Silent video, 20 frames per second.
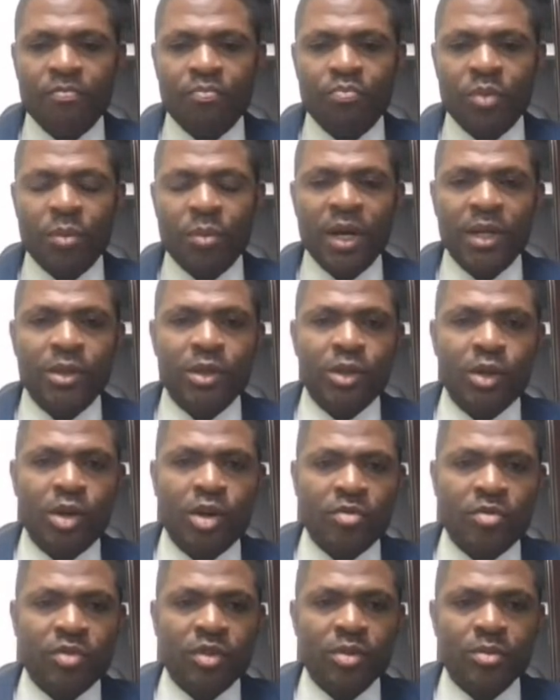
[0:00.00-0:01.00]
people are not
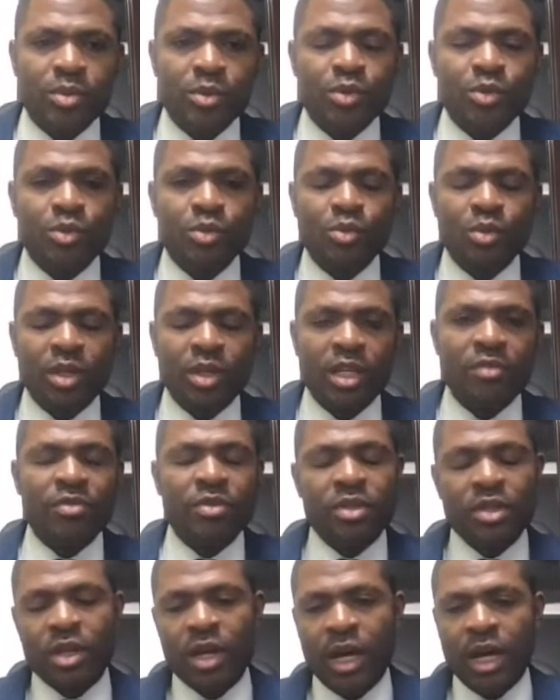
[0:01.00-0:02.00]
comfortable to
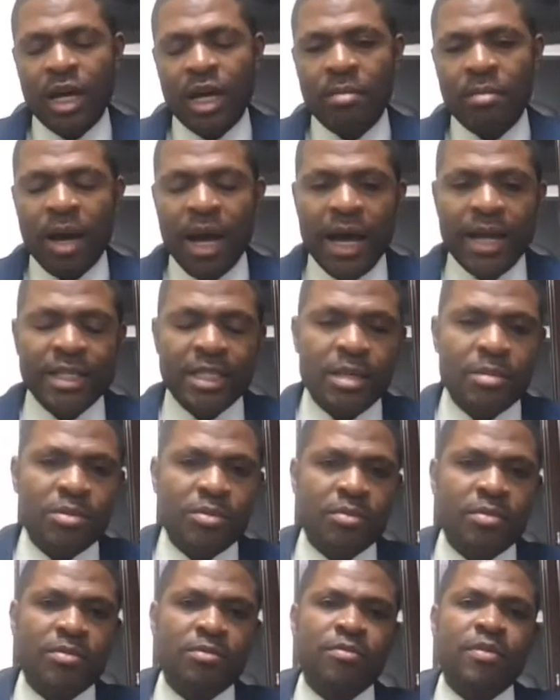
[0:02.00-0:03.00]
lift items
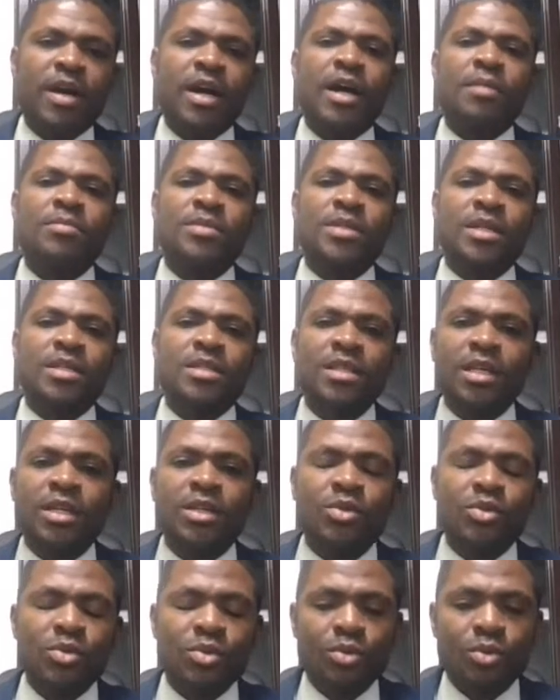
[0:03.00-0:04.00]
from the farms and take
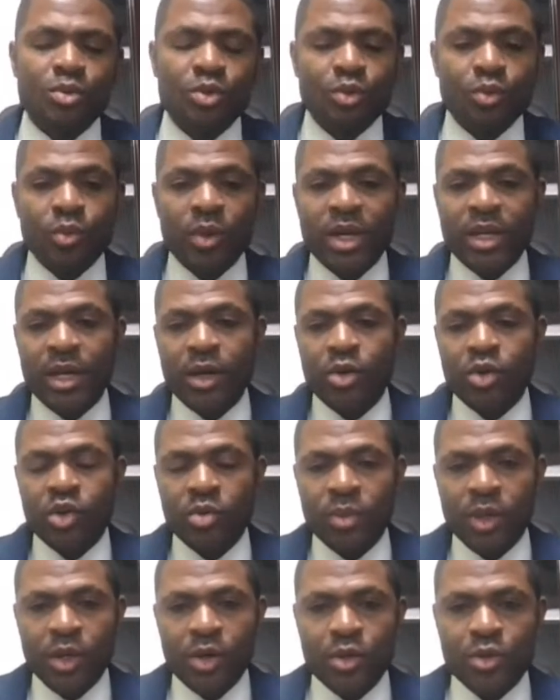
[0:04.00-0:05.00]
it to where they're going to
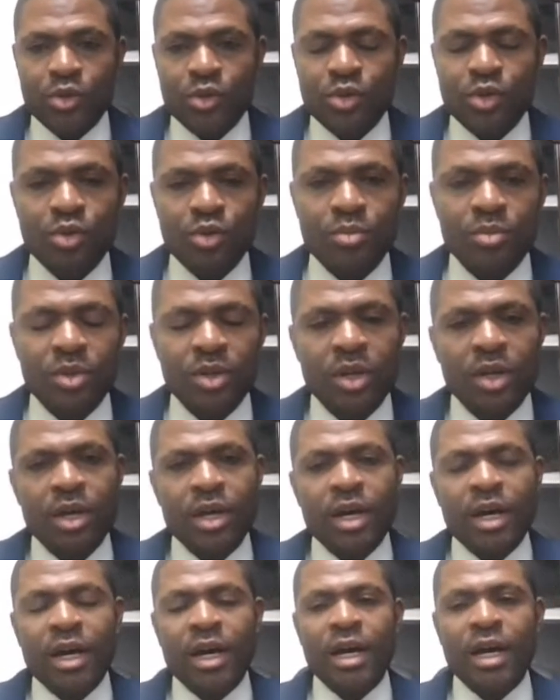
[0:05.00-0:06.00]
be consumed,
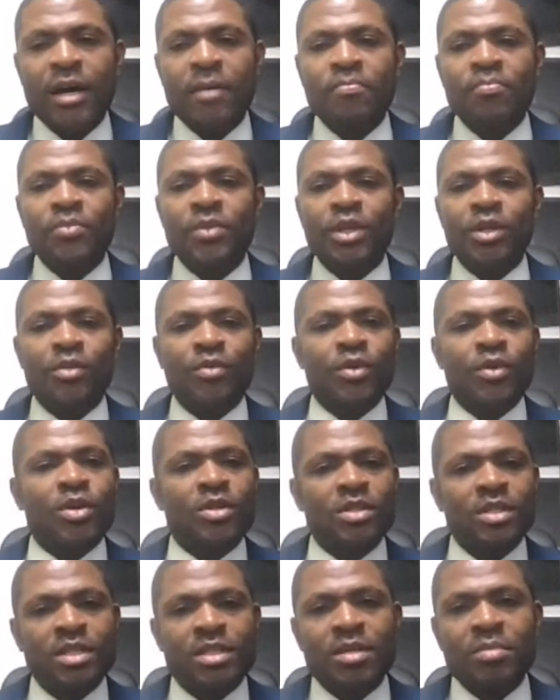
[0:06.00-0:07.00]
Then of
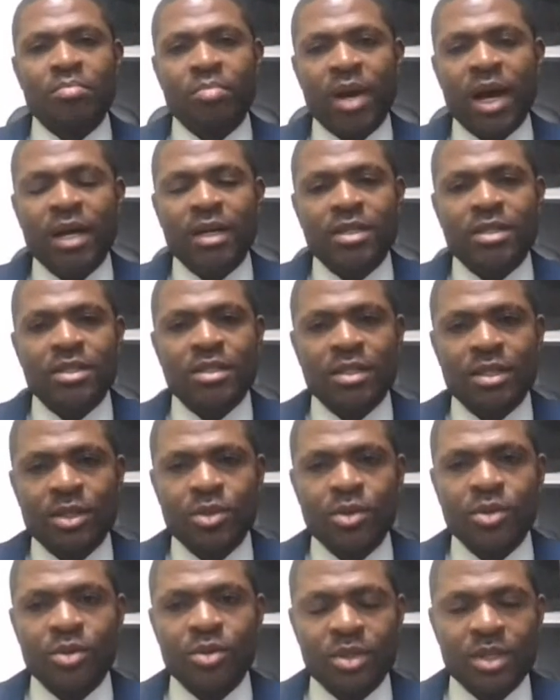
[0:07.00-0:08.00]
course this impacts,
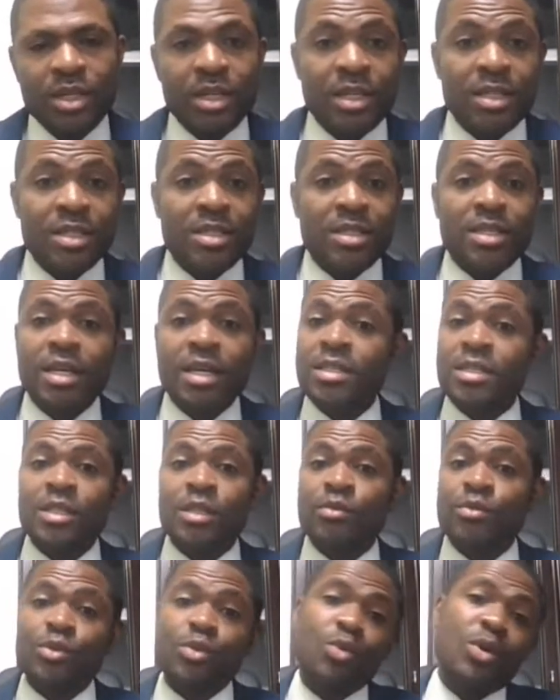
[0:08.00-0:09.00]
the
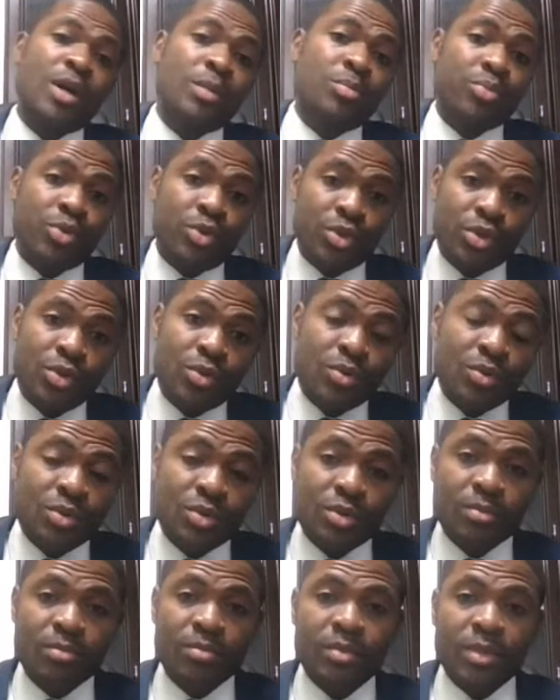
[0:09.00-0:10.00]
incentive to go and
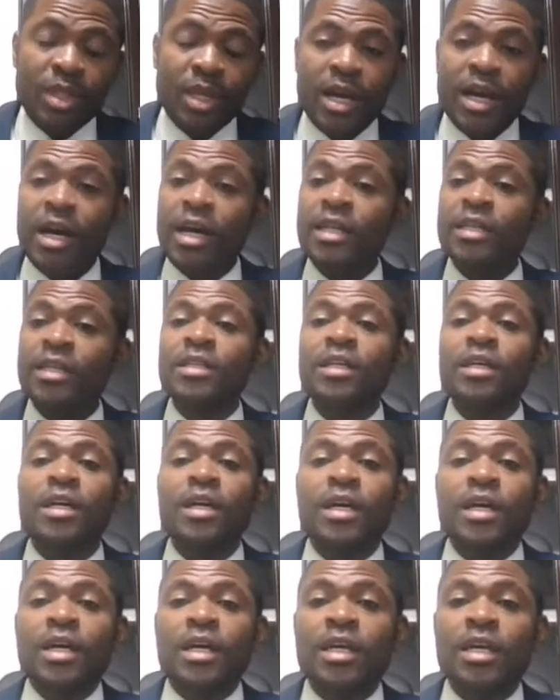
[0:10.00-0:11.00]
produce. And
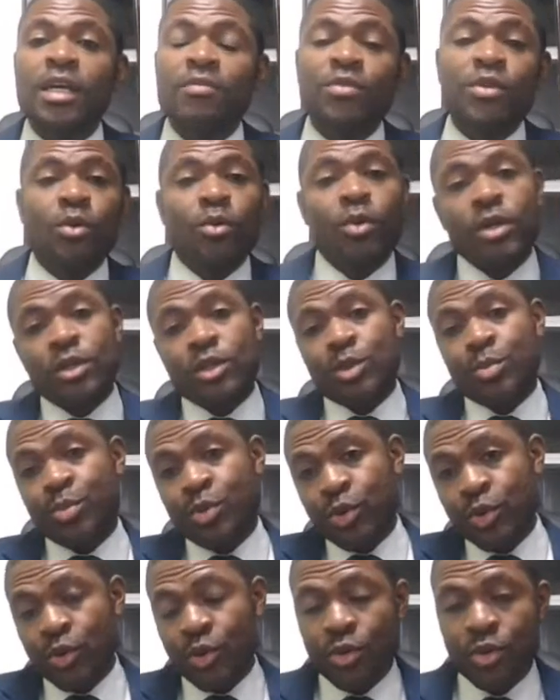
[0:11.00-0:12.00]
if no one is
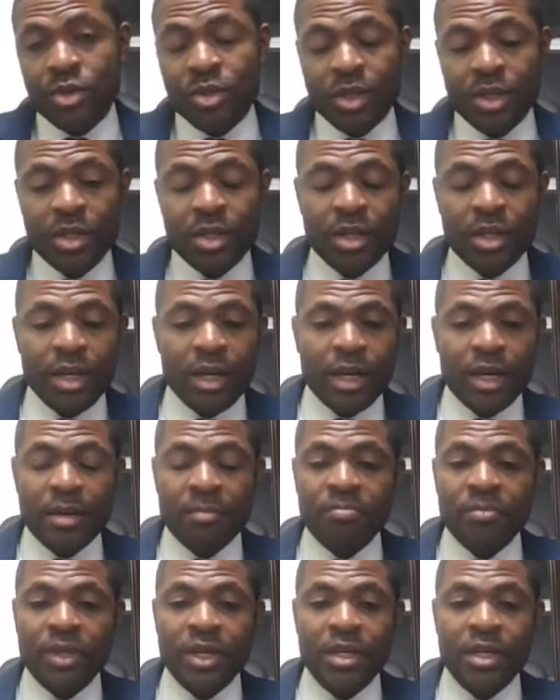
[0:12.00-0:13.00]
producing,
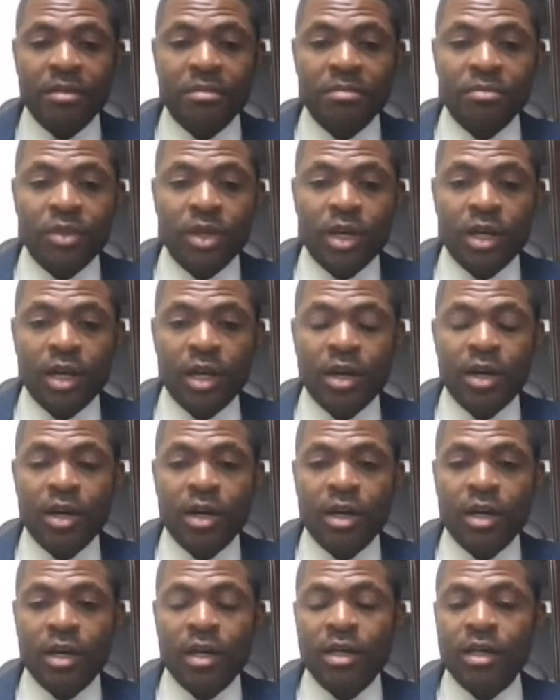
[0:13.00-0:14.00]
then
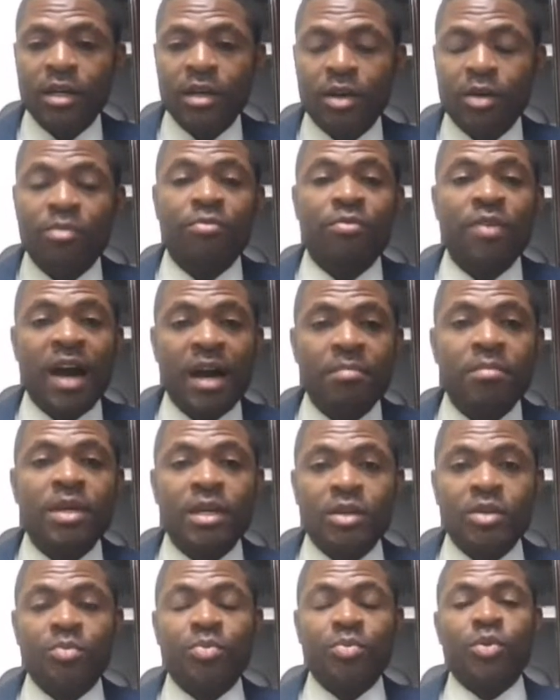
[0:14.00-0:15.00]
or
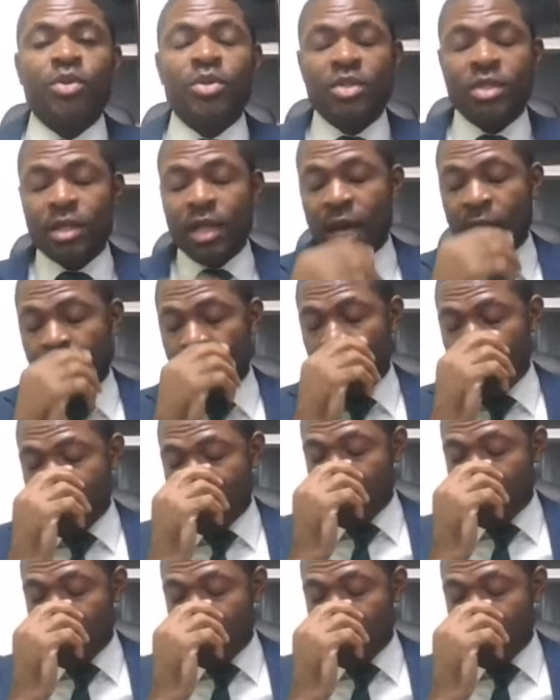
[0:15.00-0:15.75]
farming or producing, however